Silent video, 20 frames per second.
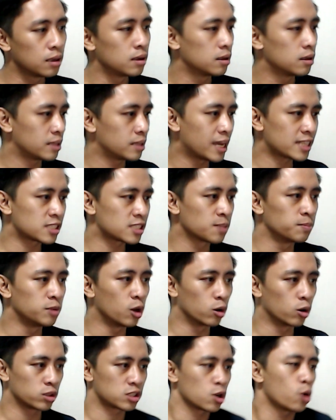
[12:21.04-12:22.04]
That's some
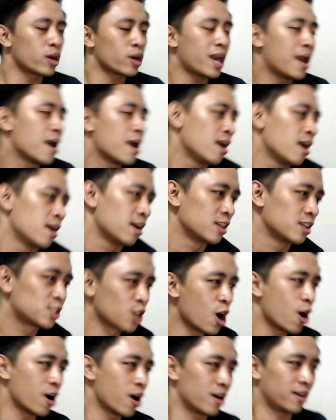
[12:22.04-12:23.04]
notes. Okay, so,